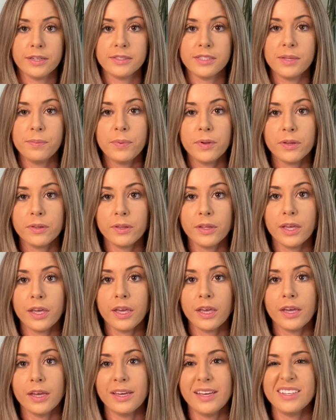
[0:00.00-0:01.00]

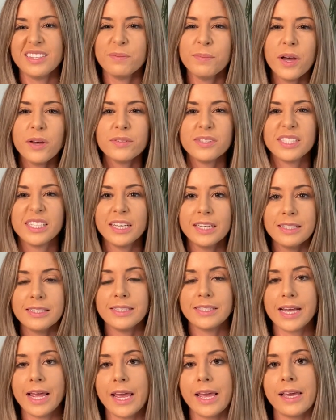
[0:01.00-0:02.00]
typically is about 10
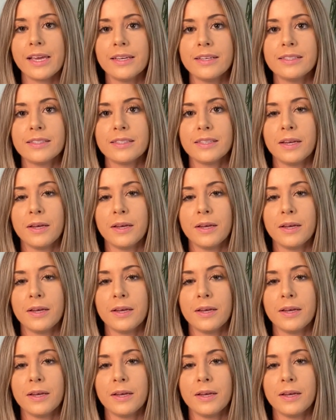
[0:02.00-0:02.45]
days.